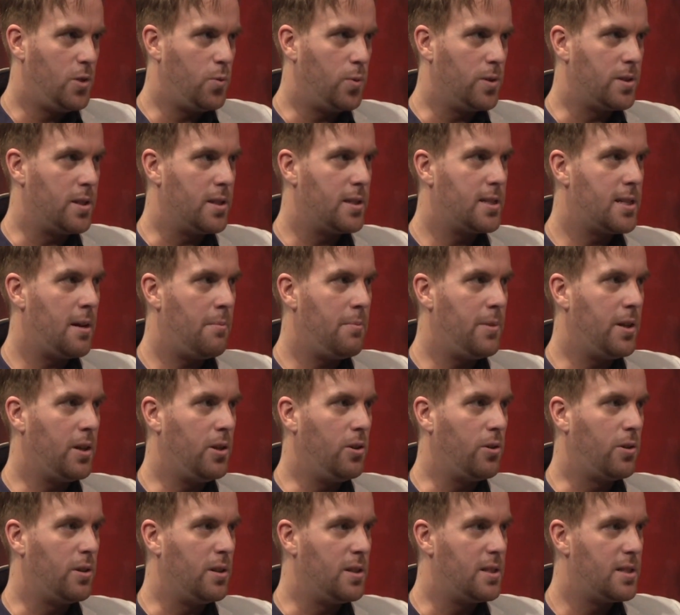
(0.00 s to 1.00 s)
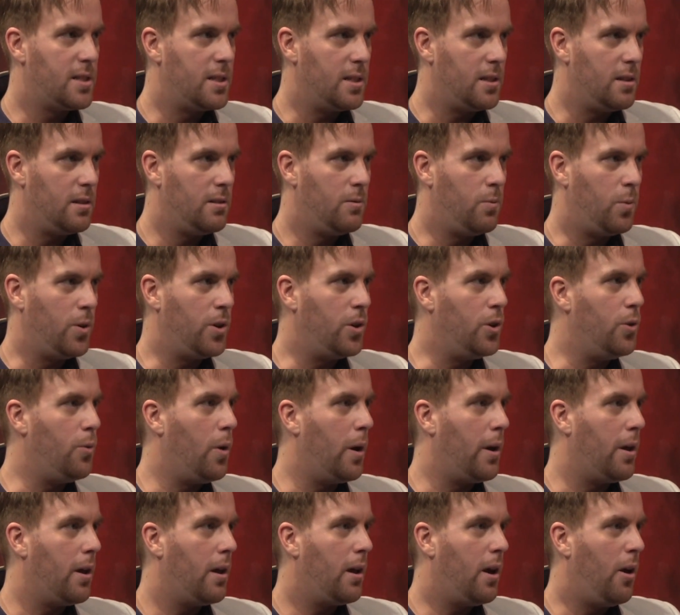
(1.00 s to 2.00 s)
Was it something you considered? Were you
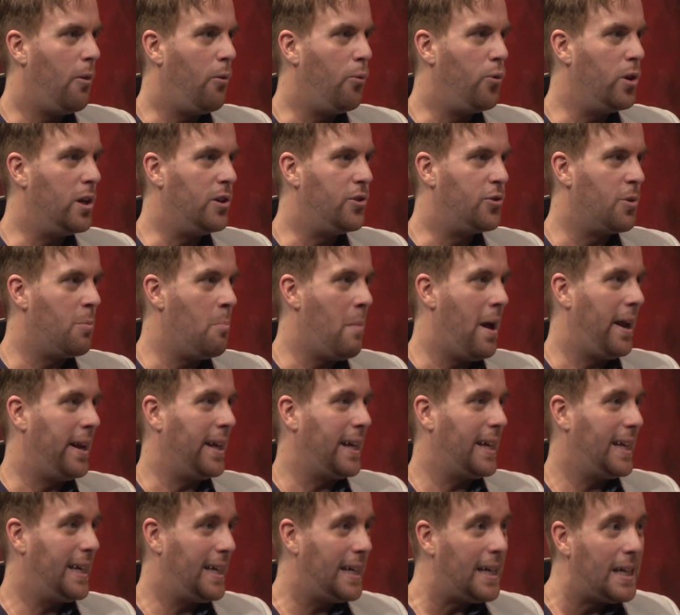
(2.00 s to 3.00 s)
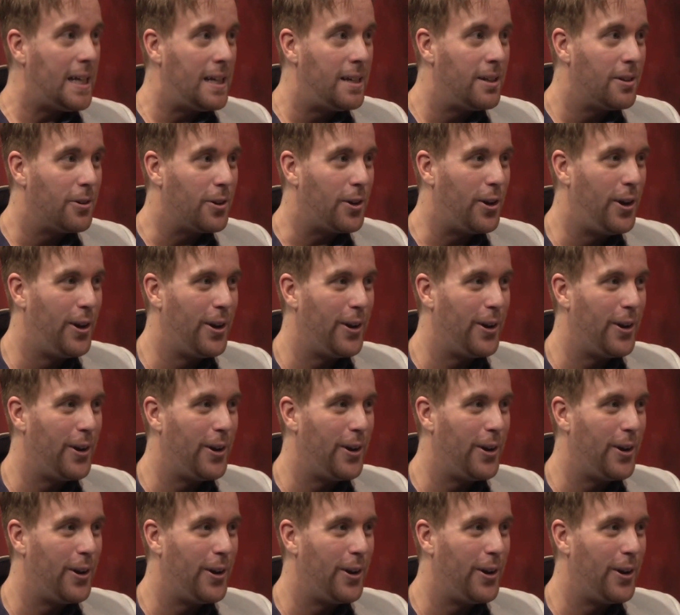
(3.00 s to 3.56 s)
a really dramatic kid? You